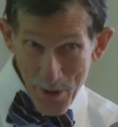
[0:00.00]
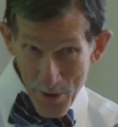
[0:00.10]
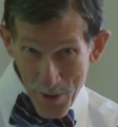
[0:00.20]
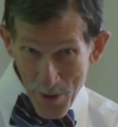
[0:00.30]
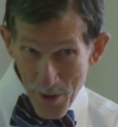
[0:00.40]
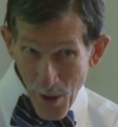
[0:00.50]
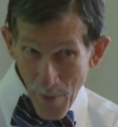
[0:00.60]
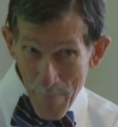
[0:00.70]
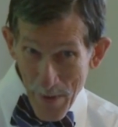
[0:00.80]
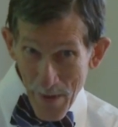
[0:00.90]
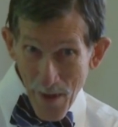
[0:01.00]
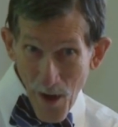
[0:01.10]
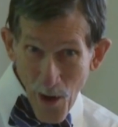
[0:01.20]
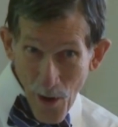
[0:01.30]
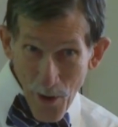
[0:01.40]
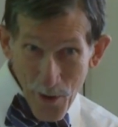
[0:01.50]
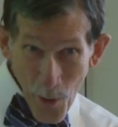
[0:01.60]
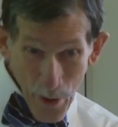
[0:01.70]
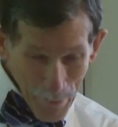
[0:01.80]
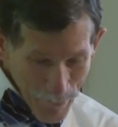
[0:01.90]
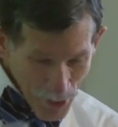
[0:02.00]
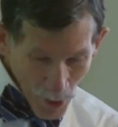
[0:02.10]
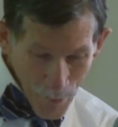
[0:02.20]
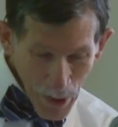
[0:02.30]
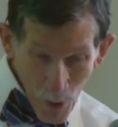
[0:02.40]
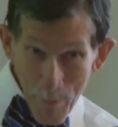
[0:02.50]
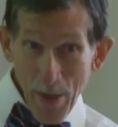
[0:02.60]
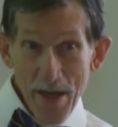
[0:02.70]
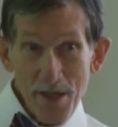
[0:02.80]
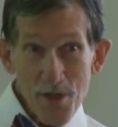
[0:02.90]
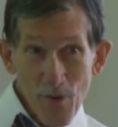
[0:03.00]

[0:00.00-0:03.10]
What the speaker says: This is going pell-mell pace